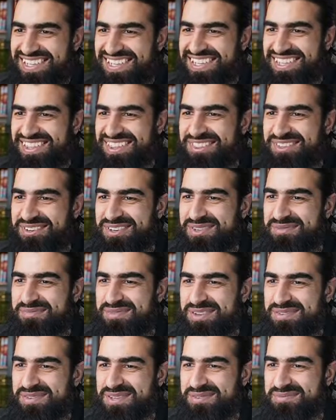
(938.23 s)
in three
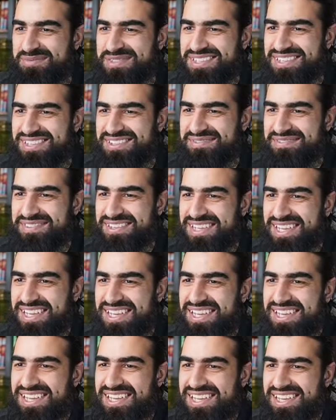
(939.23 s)
Birmingham City.
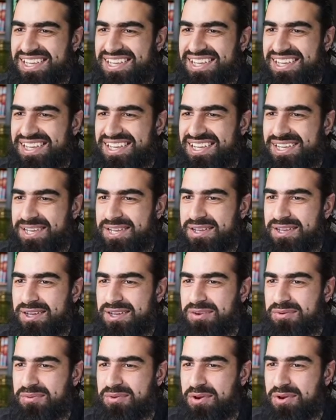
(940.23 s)
Uh,
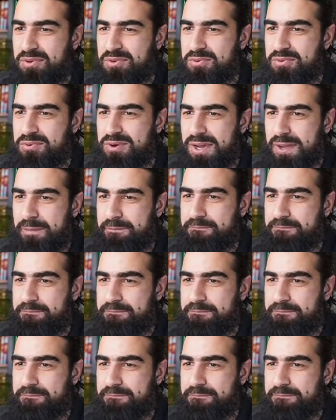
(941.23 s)
whoa.